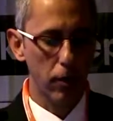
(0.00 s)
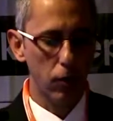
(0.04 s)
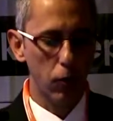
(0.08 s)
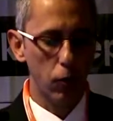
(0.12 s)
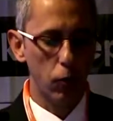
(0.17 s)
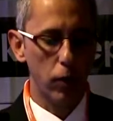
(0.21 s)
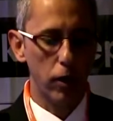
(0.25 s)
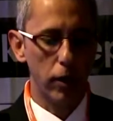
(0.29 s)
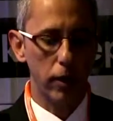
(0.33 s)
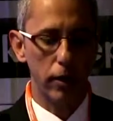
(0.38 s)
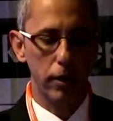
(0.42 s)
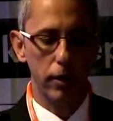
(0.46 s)

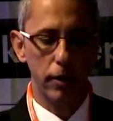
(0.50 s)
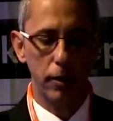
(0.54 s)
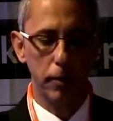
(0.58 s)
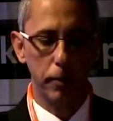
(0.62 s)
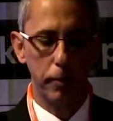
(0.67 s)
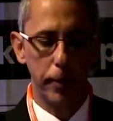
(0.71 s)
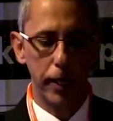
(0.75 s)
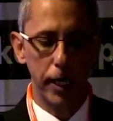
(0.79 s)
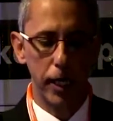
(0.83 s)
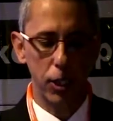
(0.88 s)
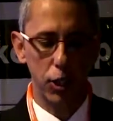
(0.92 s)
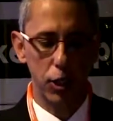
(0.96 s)
whether the
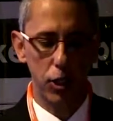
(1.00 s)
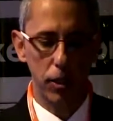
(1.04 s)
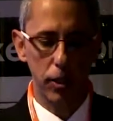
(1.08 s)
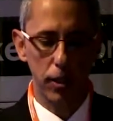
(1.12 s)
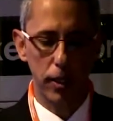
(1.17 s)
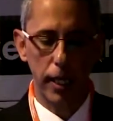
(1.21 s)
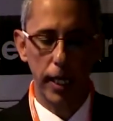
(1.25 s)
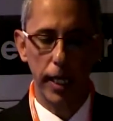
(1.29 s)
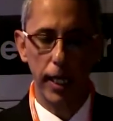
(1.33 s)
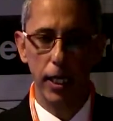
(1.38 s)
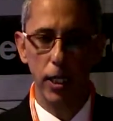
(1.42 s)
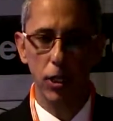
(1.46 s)
patient
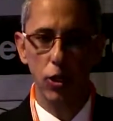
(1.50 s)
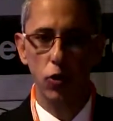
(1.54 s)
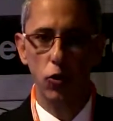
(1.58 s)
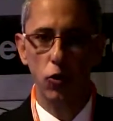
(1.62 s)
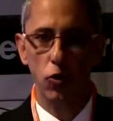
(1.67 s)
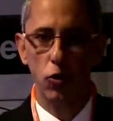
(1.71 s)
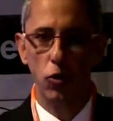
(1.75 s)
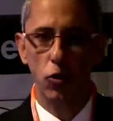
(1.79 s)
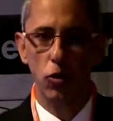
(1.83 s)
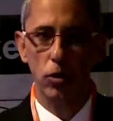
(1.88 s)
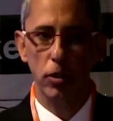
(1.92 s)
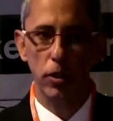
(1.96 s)
age or
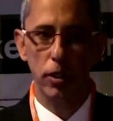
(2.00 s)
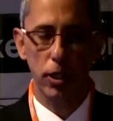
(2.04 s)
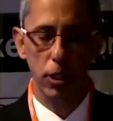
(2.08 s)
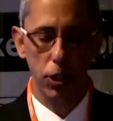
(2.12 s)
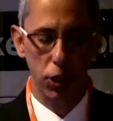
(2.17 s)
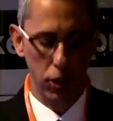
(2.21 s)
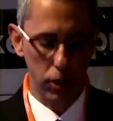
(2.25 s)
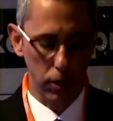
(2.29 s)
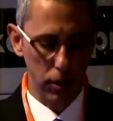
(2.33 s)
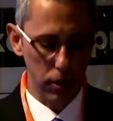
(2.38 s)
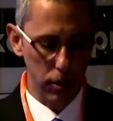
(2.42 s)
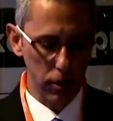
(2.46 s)

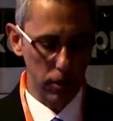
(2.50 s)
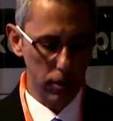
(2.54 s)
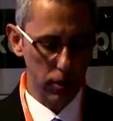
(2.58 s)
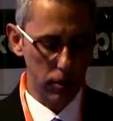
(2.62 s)
condition,